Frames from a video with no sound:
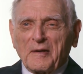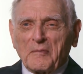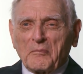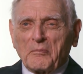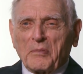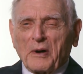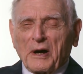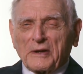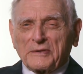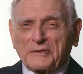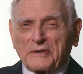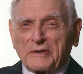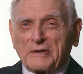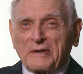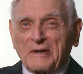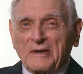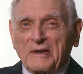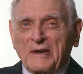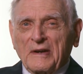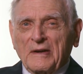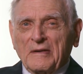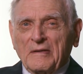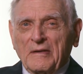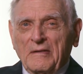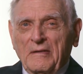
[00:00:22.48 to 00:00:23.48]
But
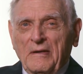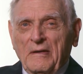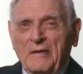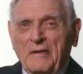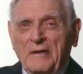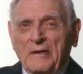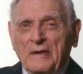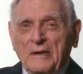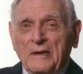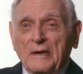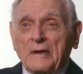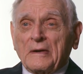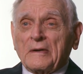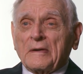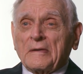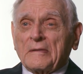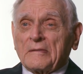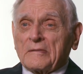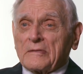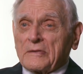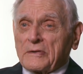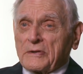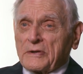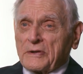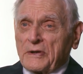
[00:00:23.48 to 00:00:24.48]

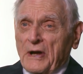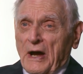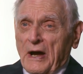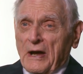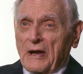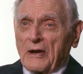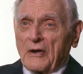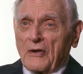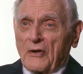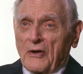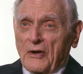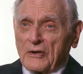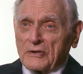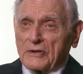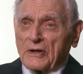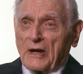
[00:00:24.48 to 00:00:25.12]
dialogue,